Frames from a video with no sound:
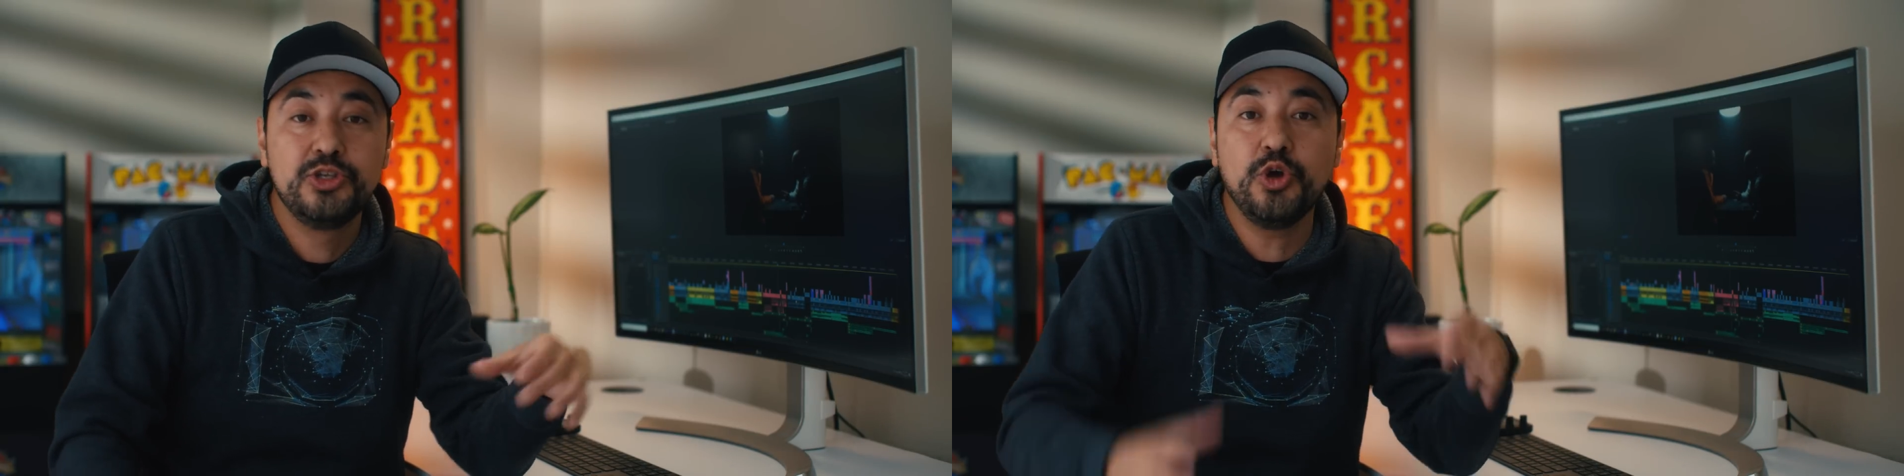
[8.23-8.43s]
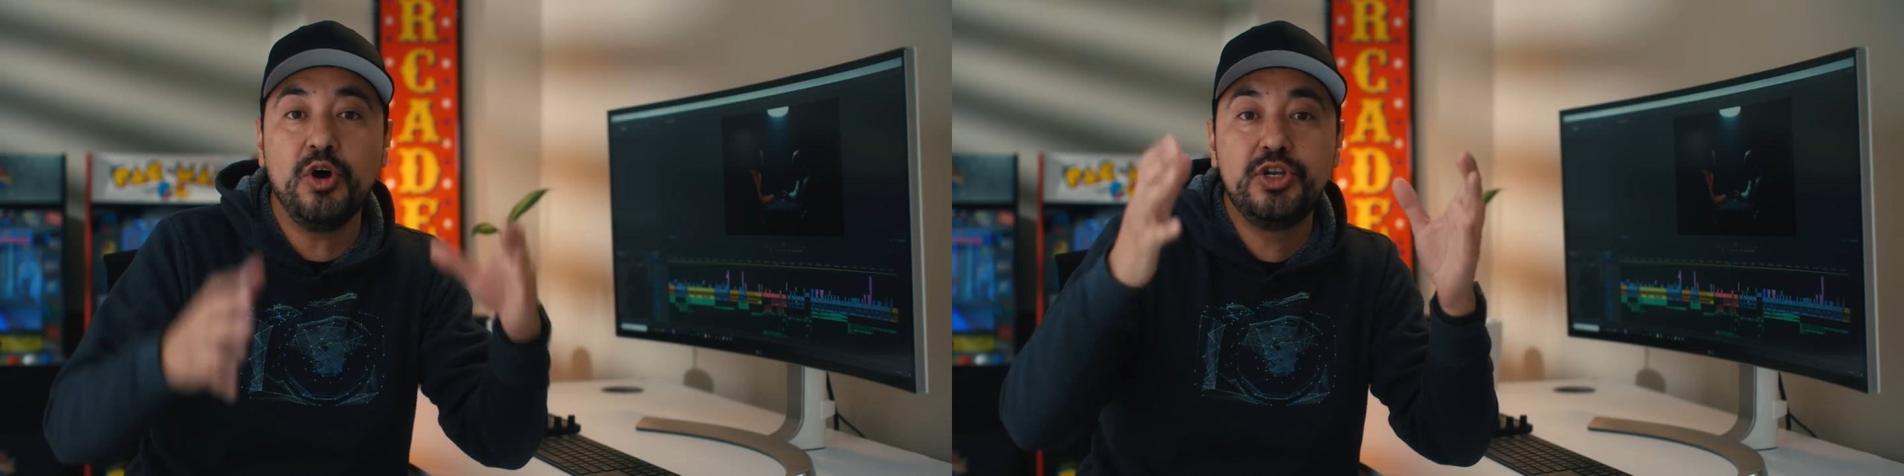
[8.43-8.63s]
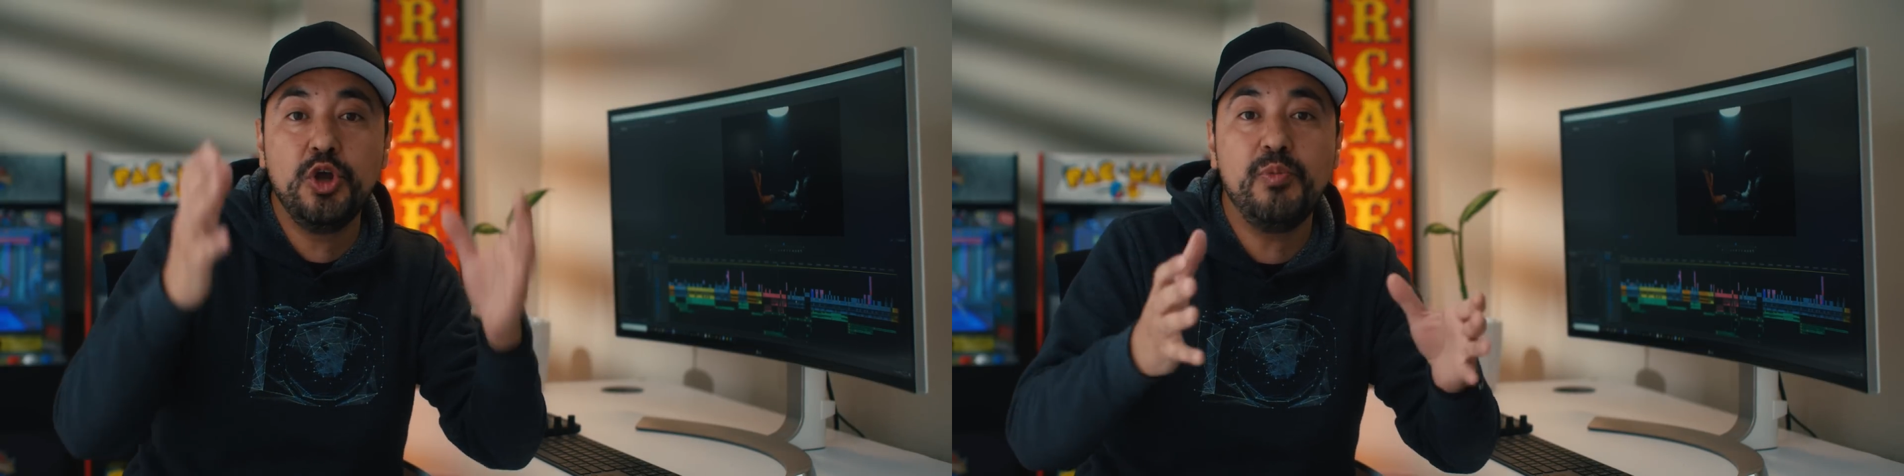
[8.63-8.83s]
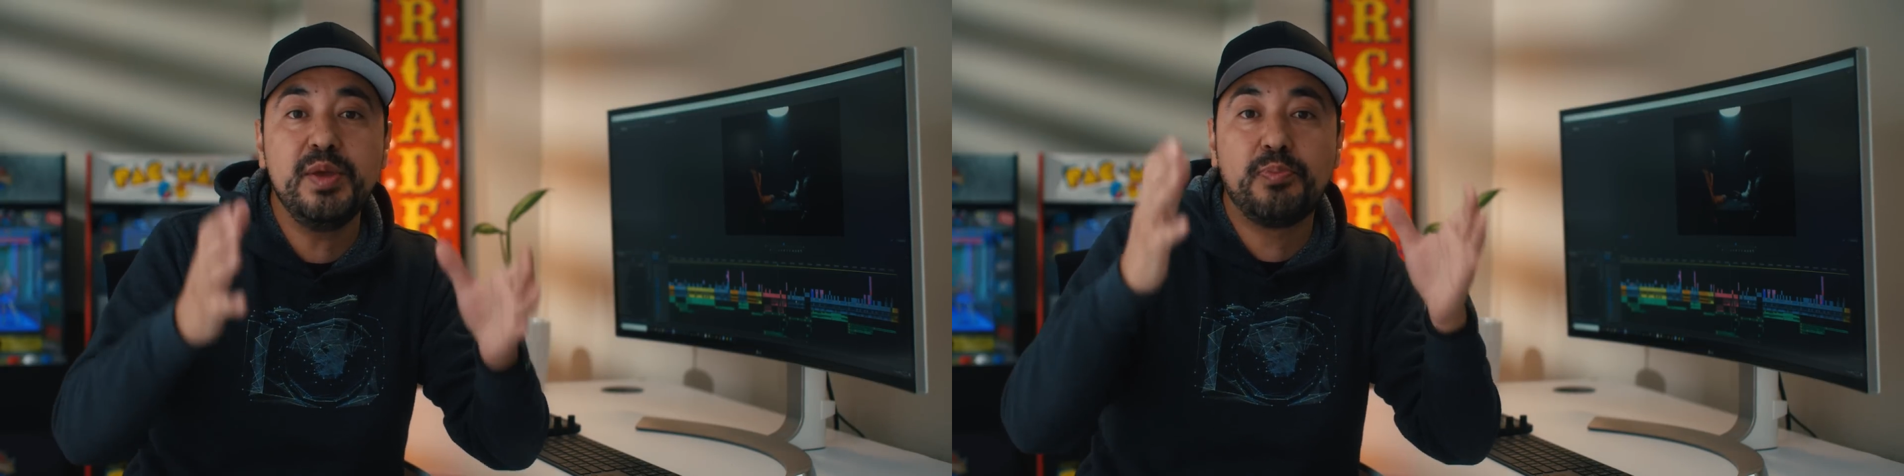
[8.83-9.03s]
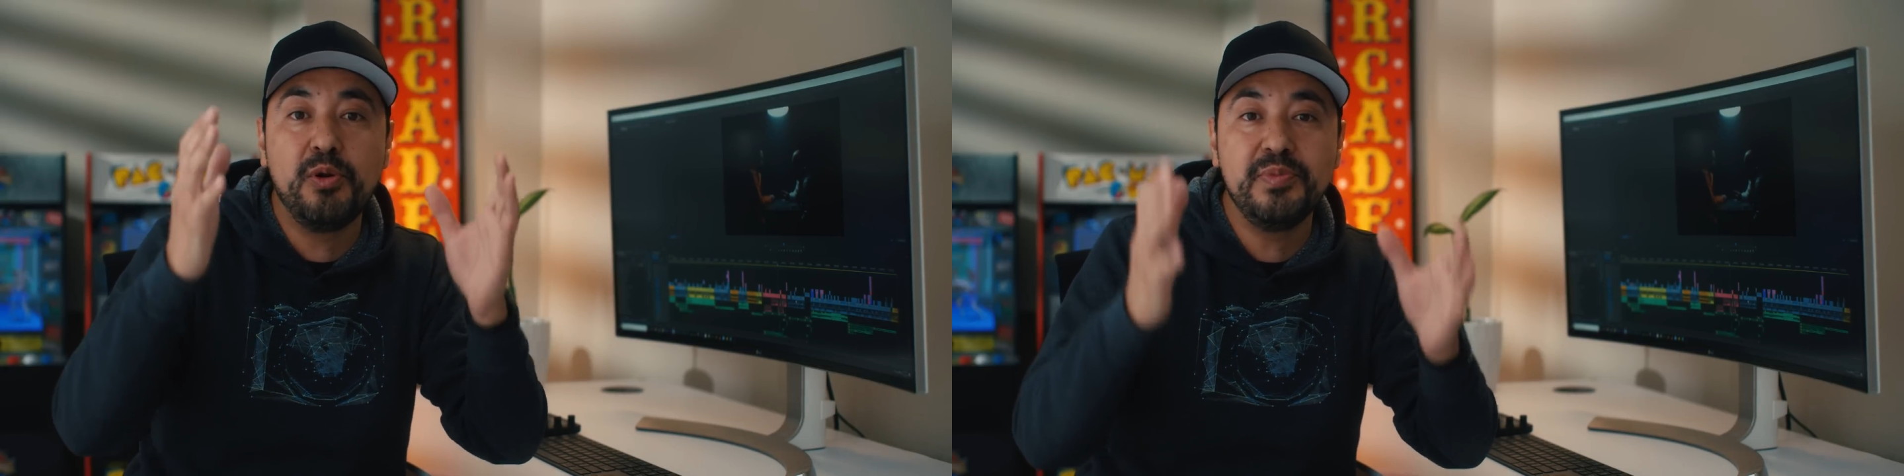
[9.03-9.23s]
So
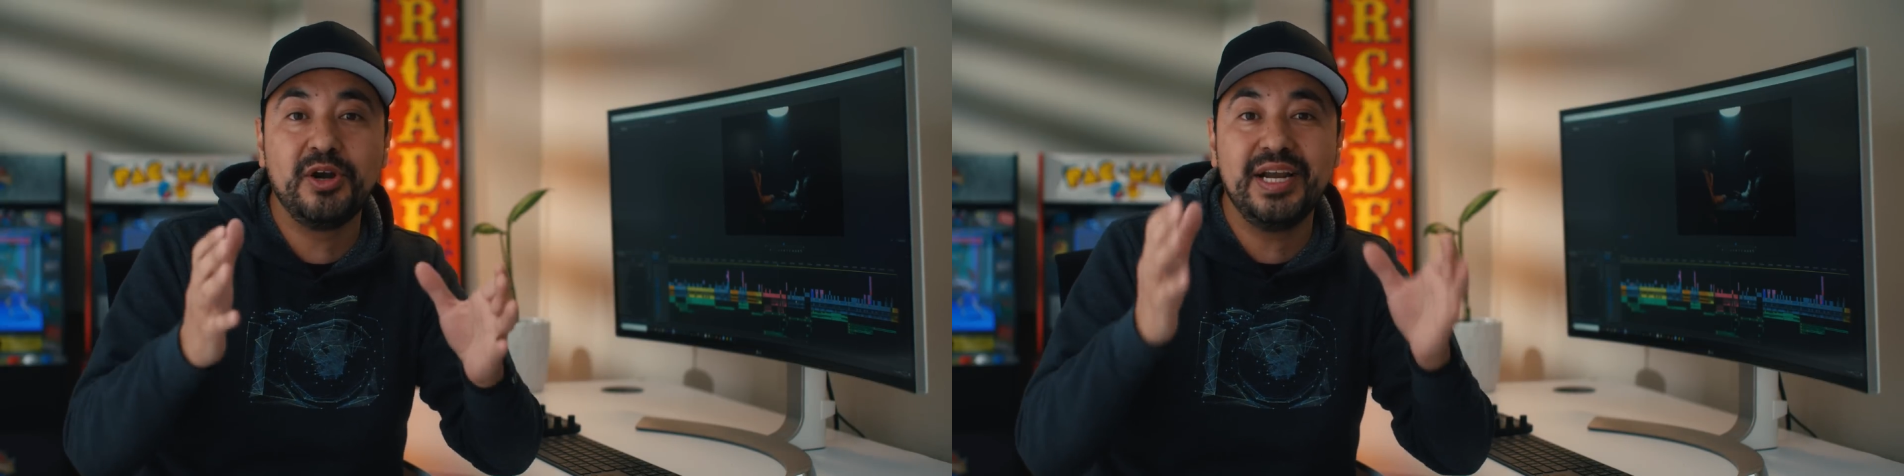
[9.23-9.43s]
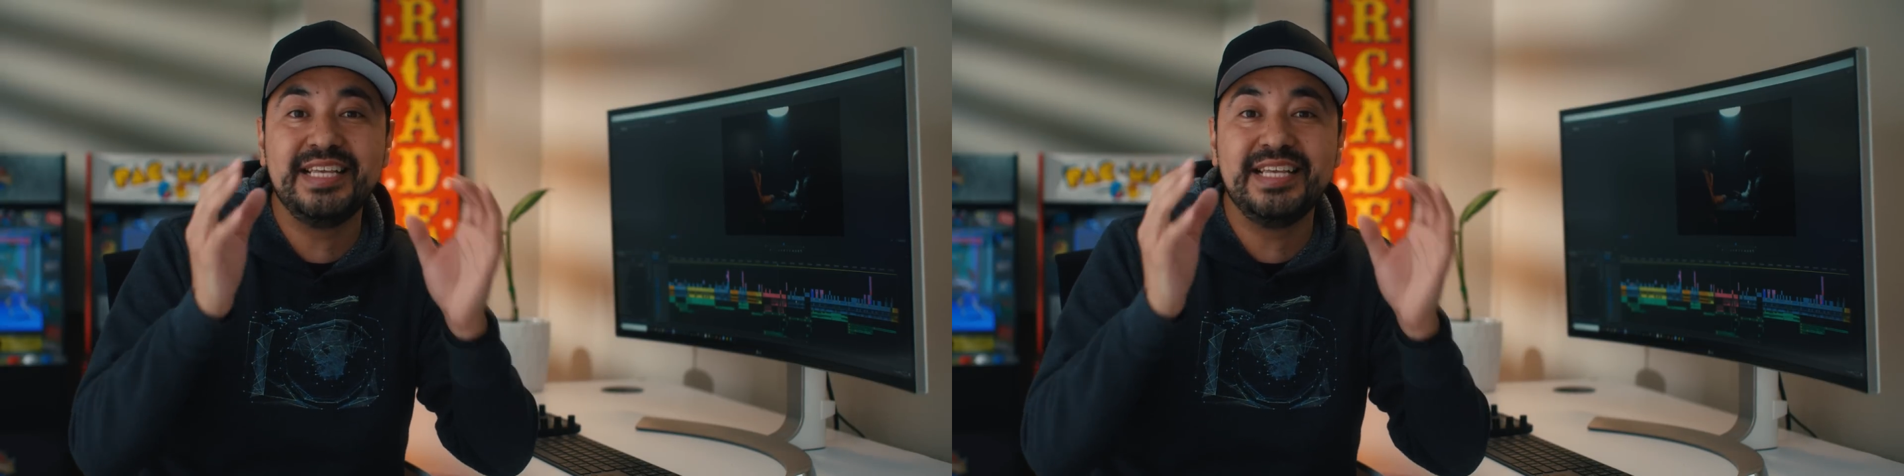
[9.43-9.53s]
Adobe Premiere